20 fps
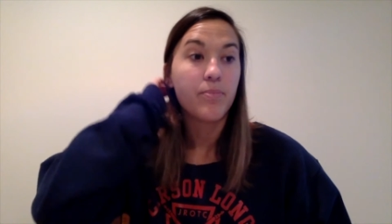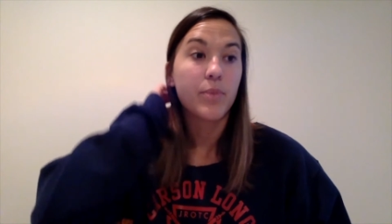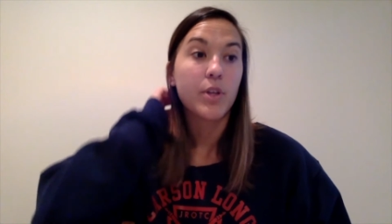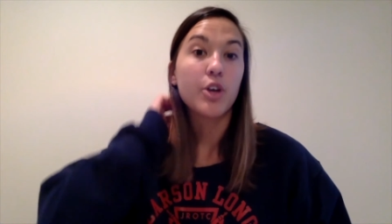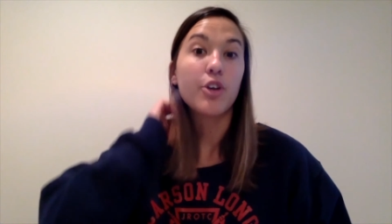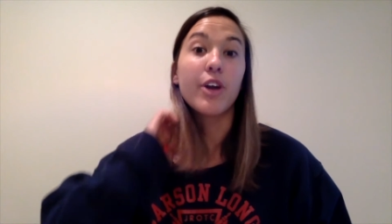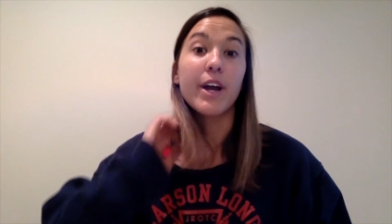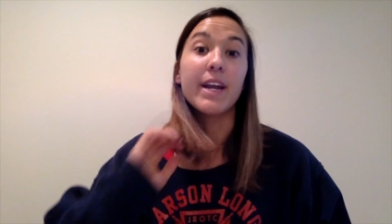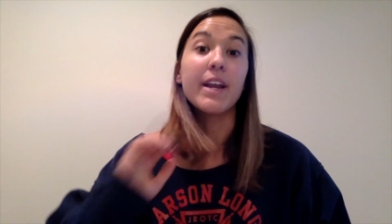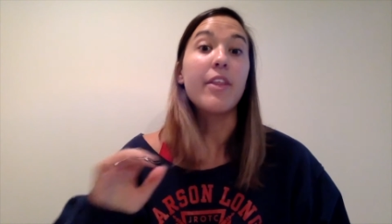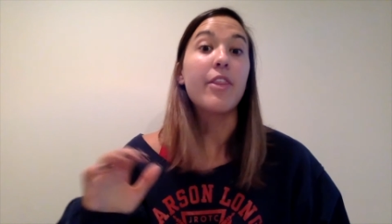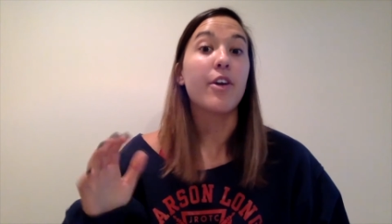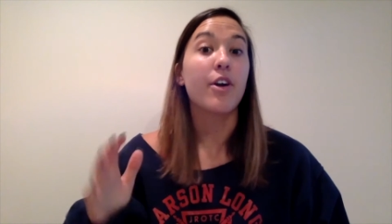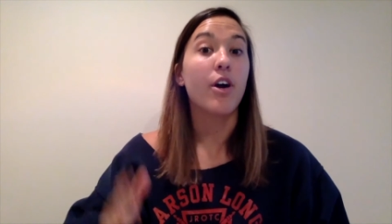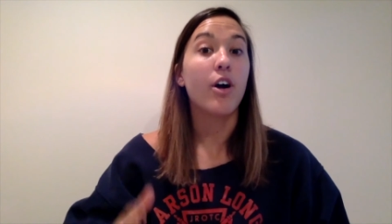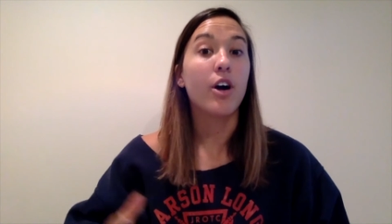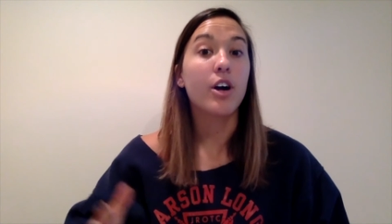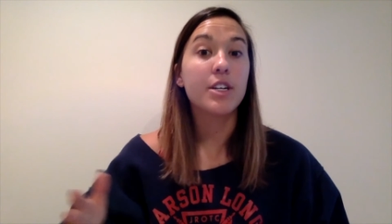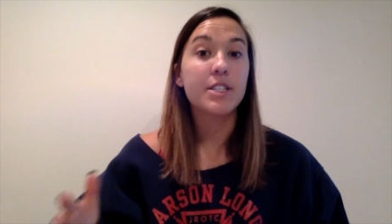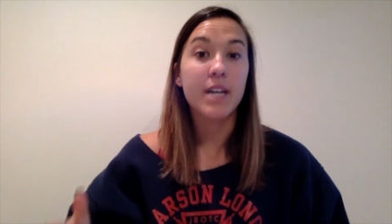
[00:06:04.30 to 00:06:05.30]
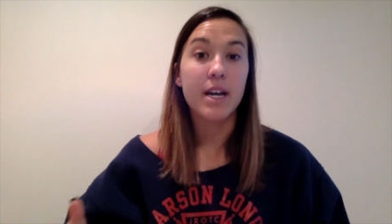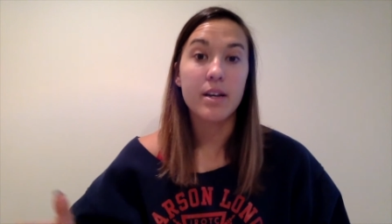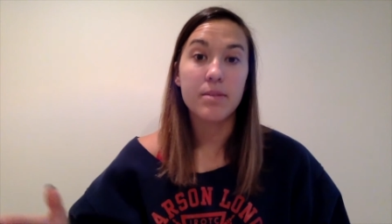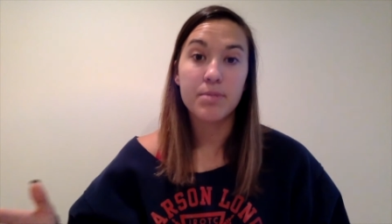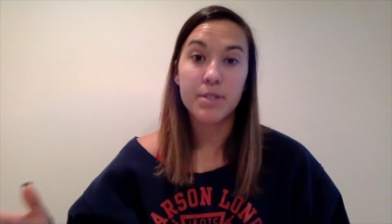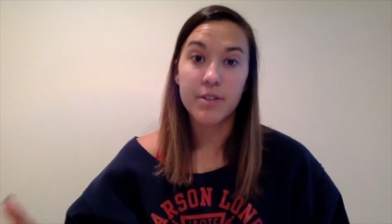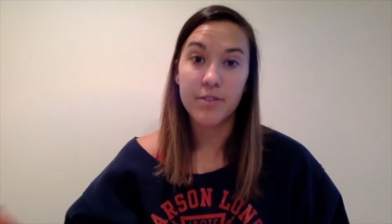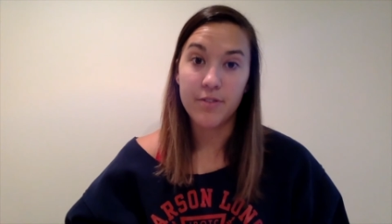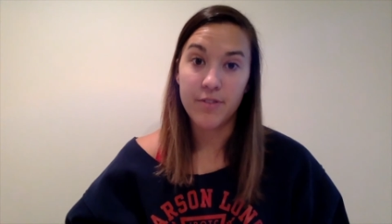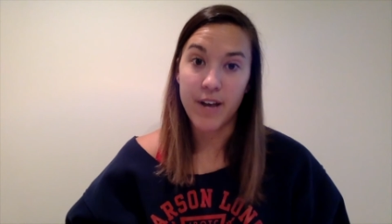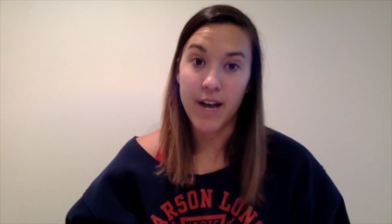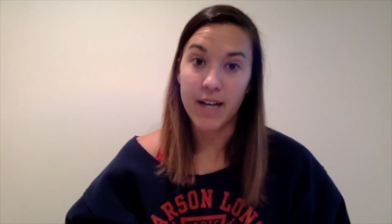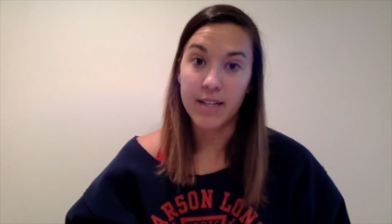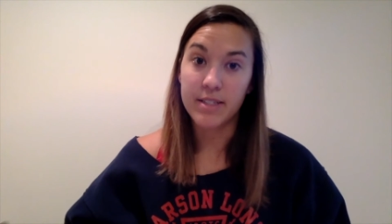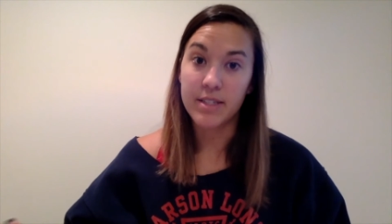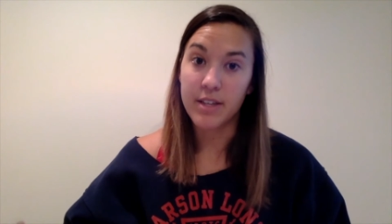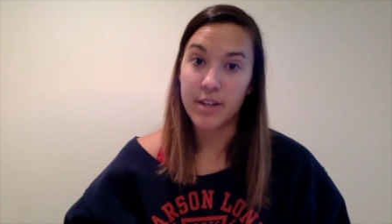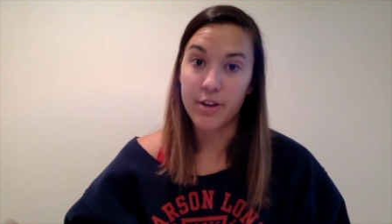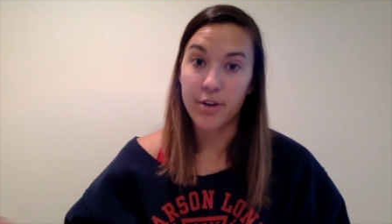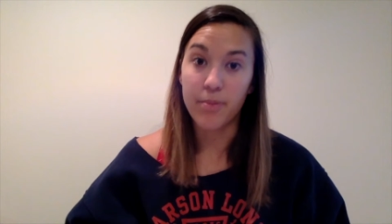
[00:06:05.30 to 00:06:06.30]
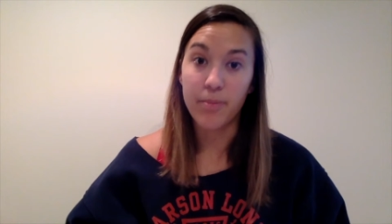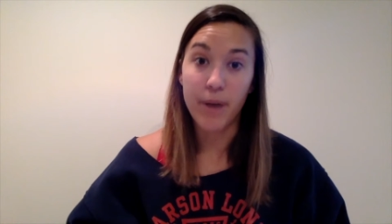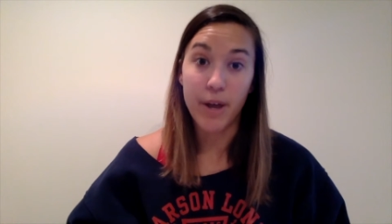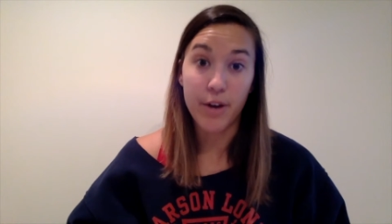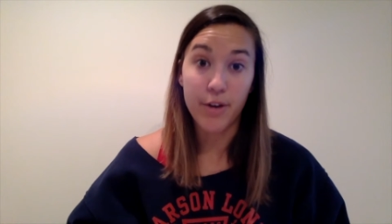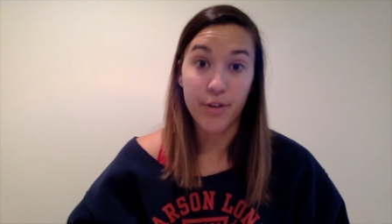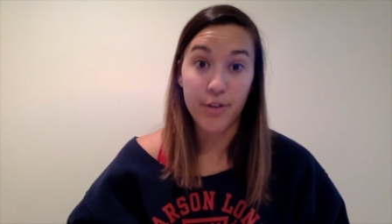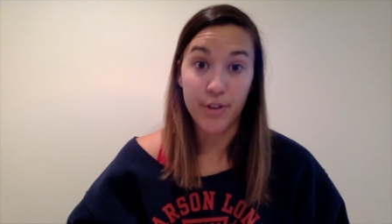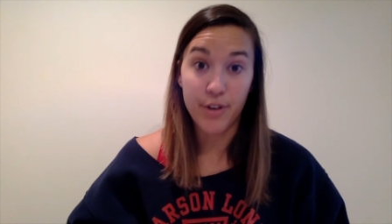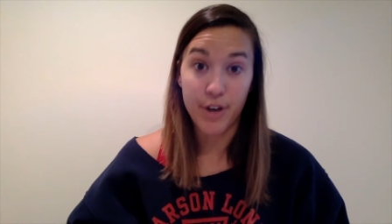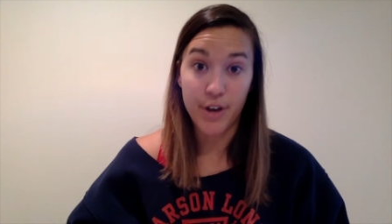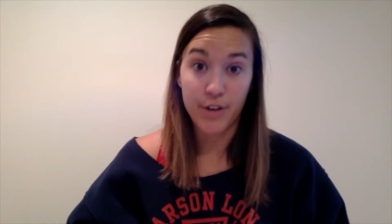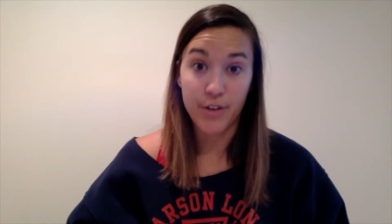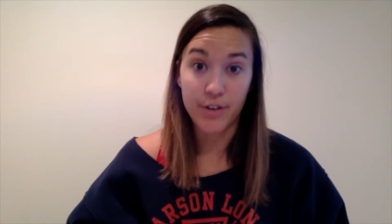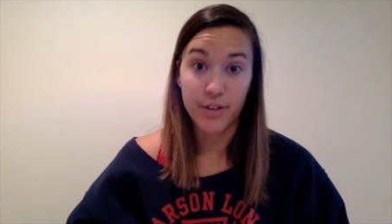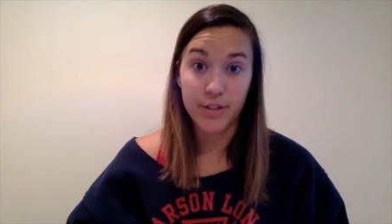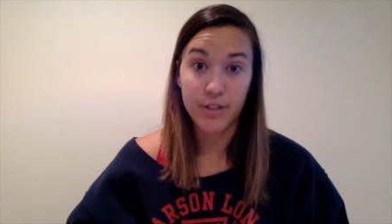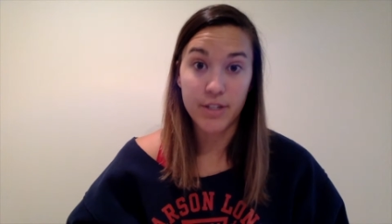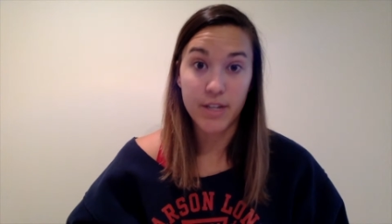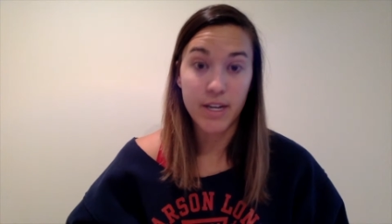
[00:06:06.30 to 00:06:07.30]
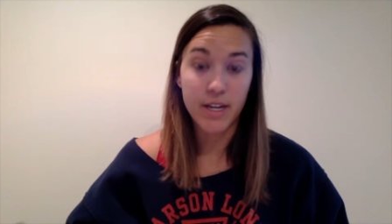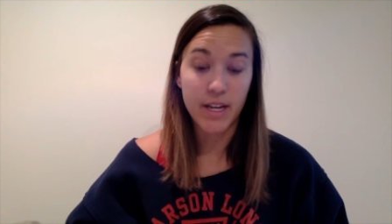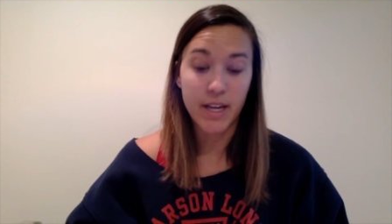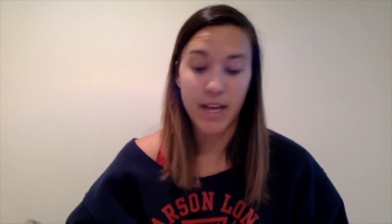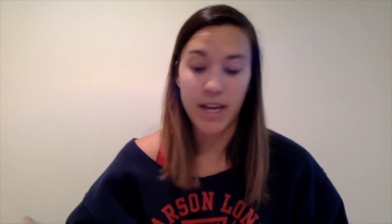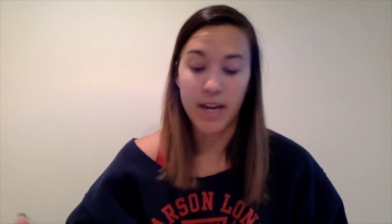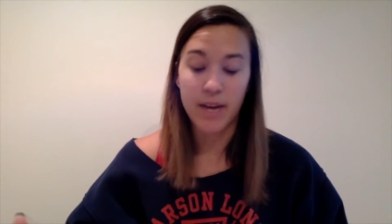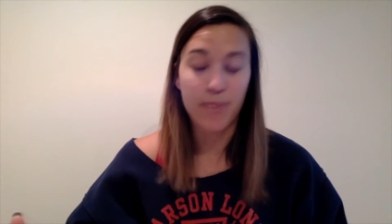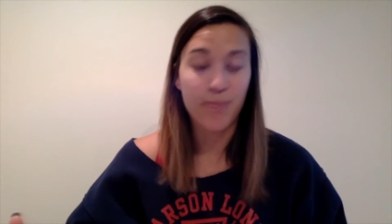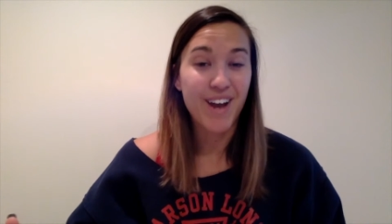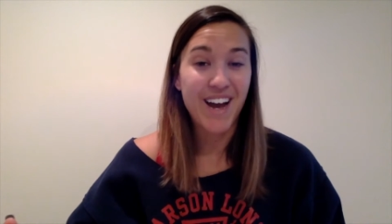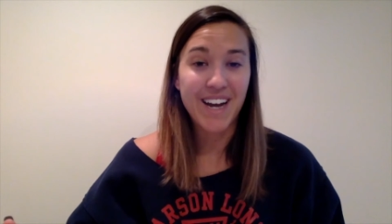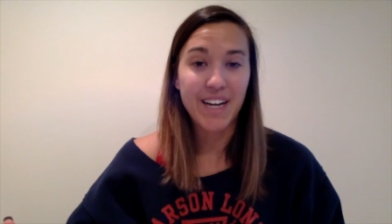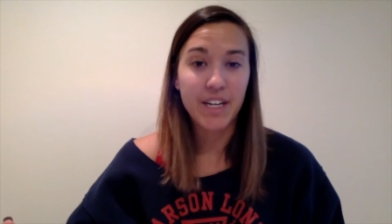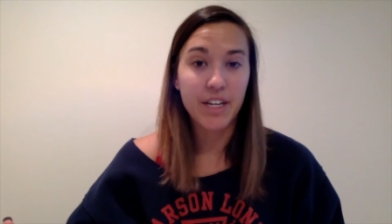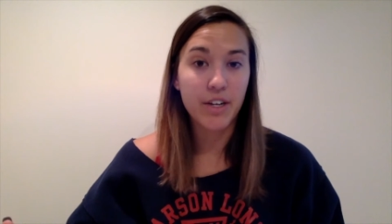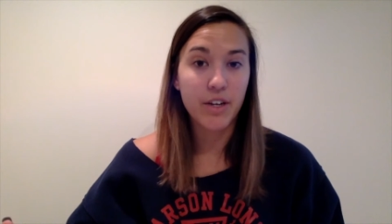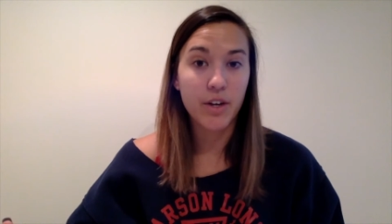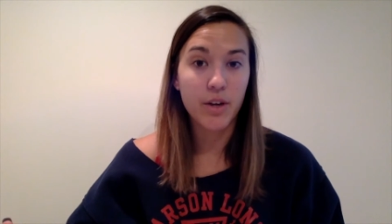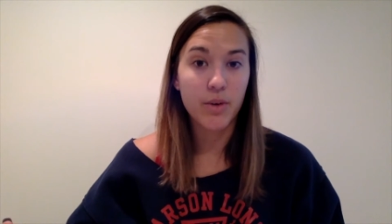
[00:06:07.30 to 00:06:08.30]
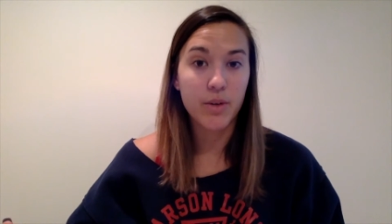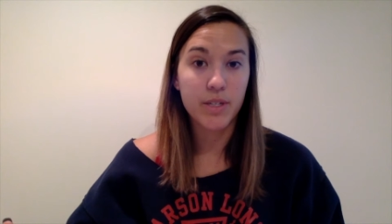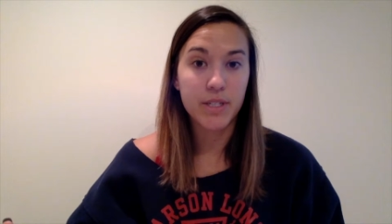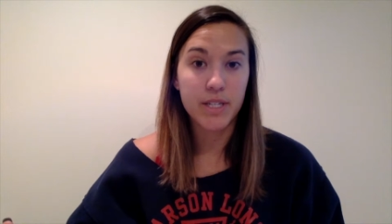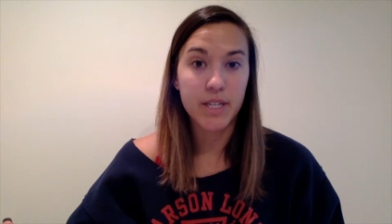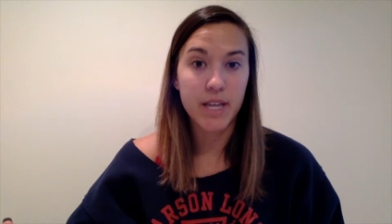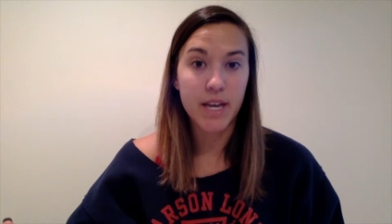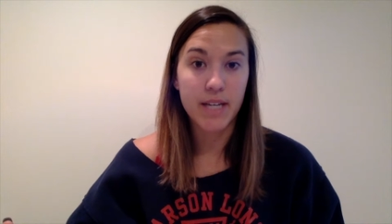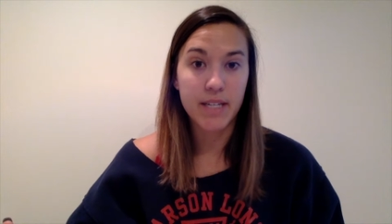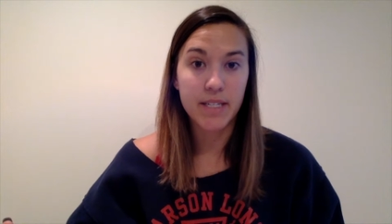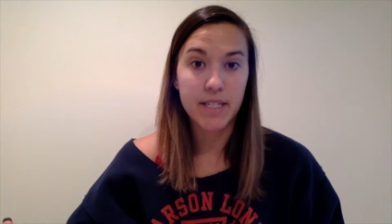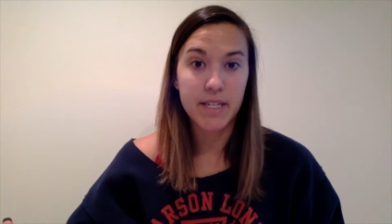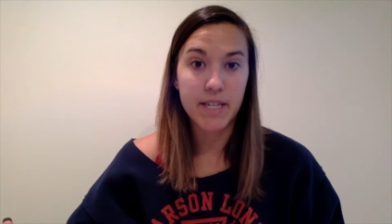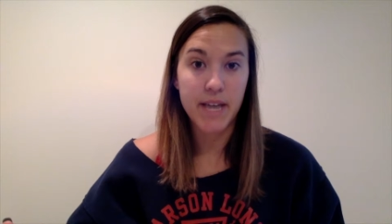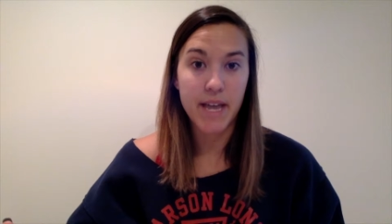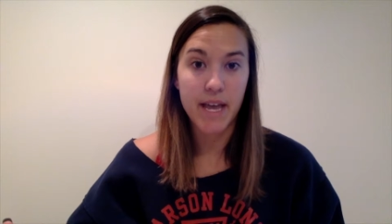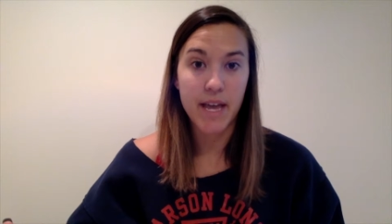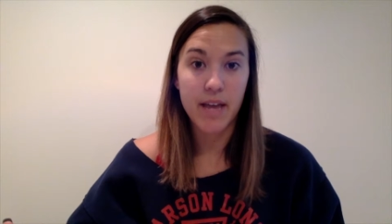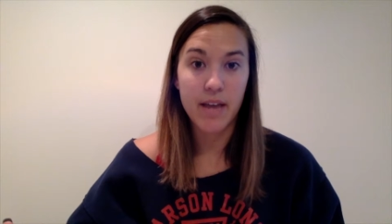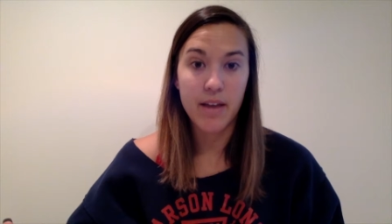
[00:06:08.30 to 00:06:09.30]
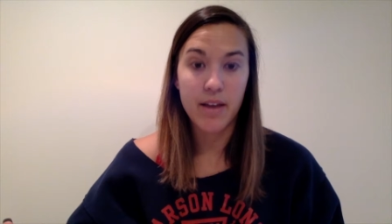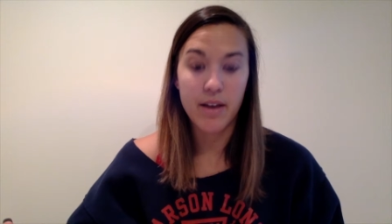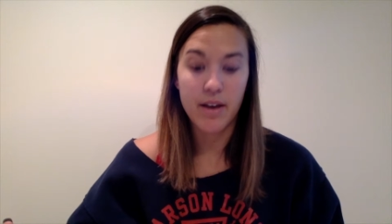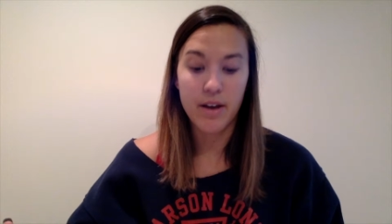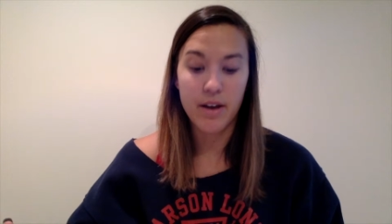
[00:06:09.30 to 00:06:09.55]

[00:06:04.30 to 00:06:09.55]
Granted, there are types of fats that are better than others. And again, I'm not going to go into that today.